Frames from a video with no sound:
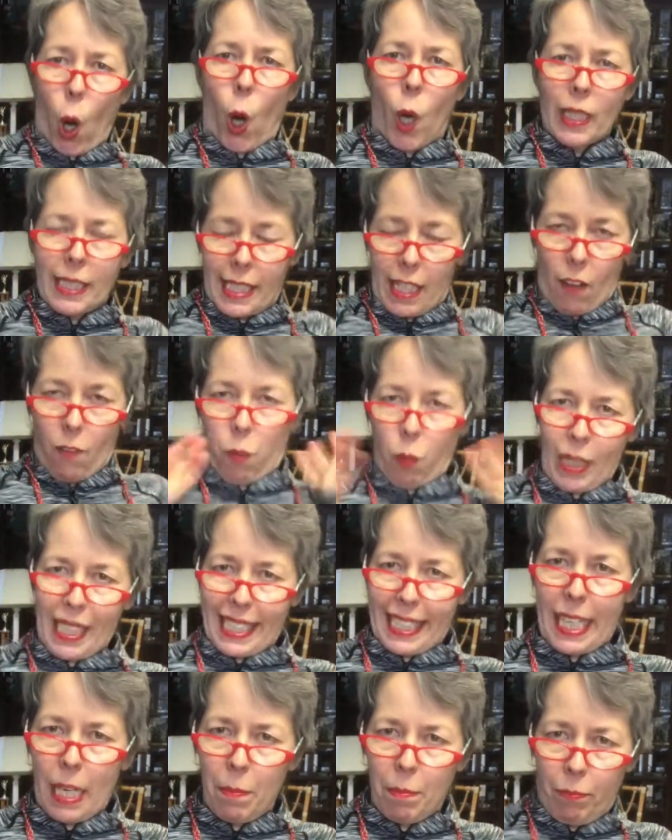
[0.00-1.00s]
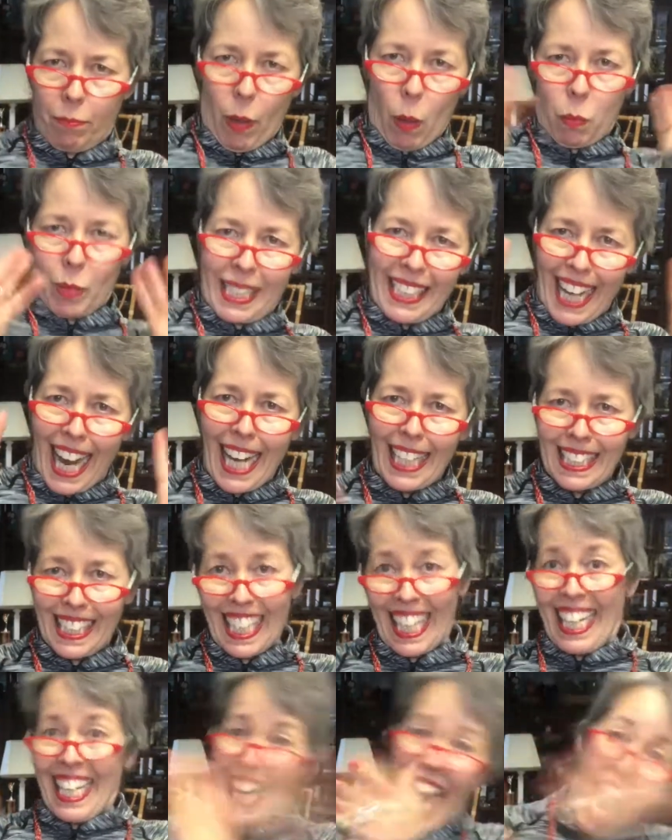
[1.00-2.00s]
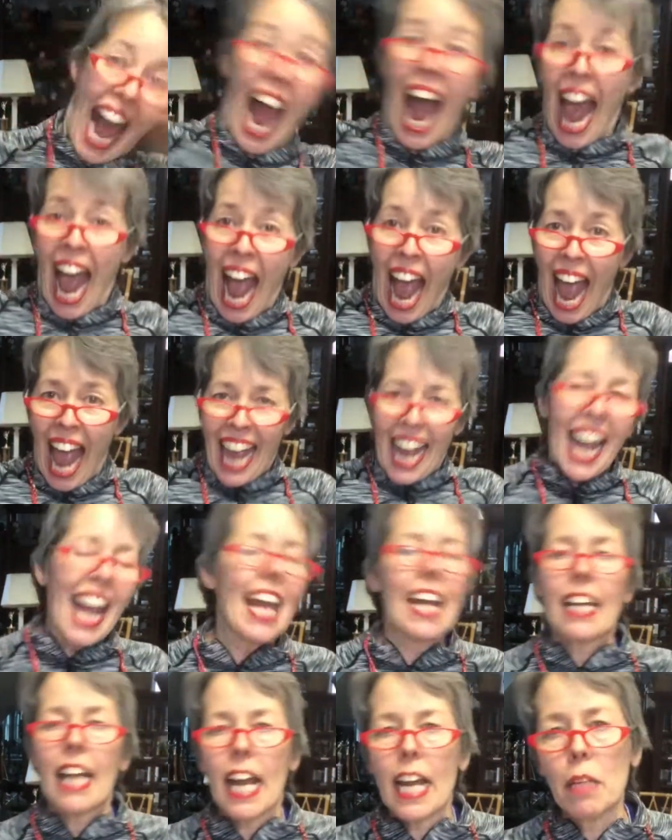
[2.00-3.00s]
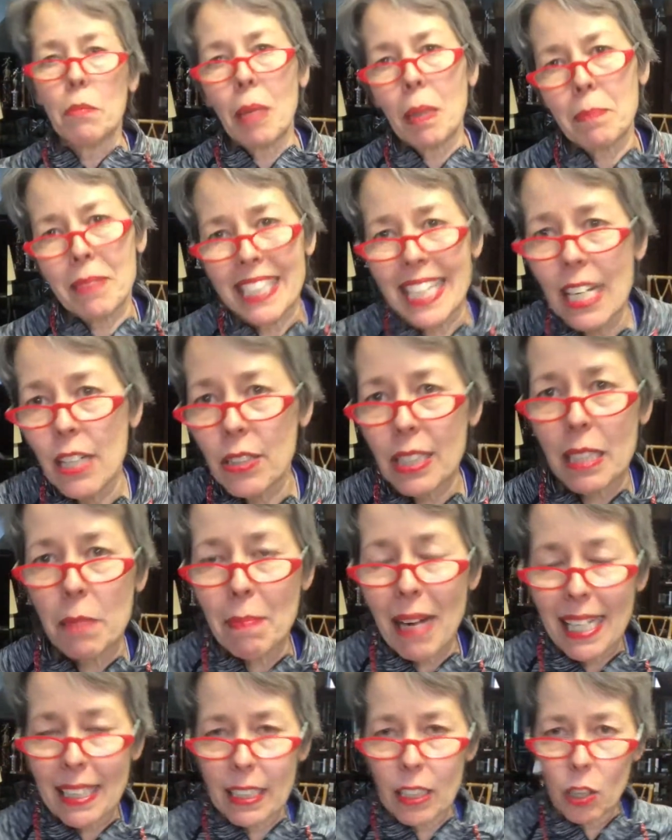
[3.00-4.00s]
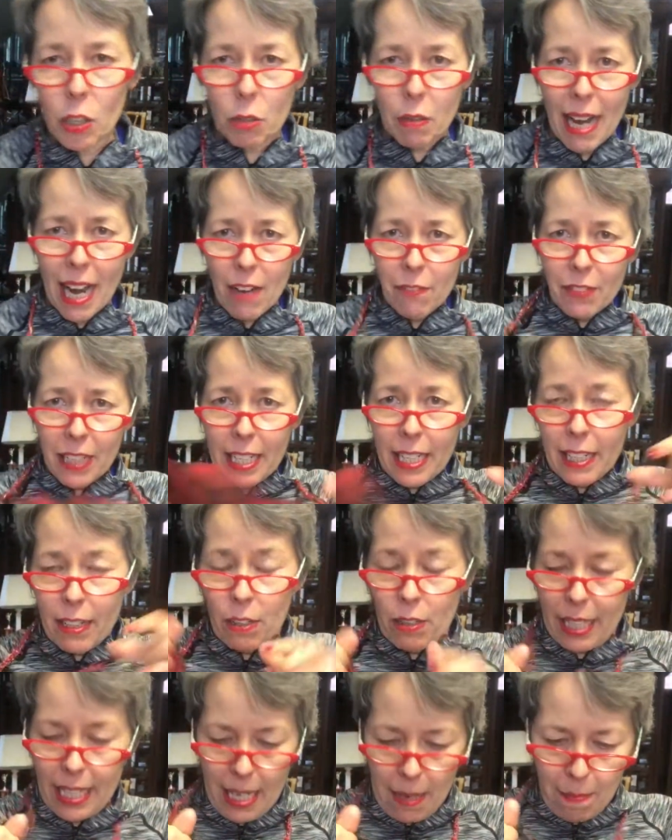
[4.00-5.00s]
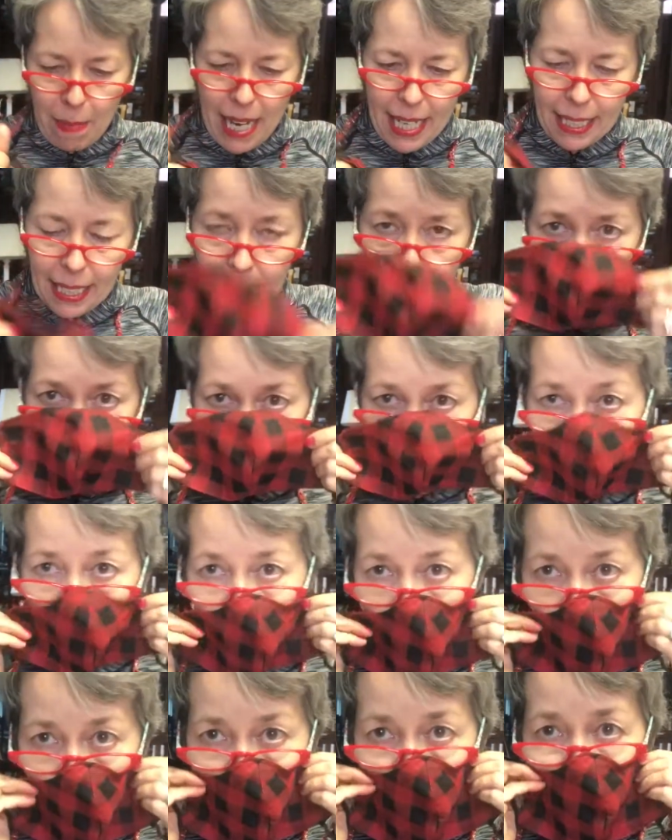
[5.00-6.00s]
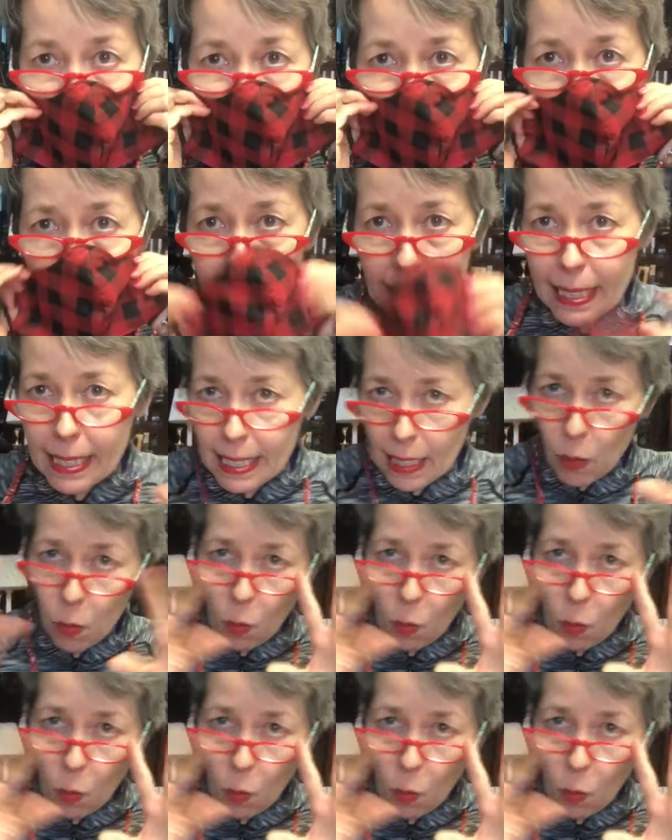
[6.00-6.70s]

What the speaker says: words of wisdom from Wisconsin. And I'm upstairs in my little crafty area making, masks and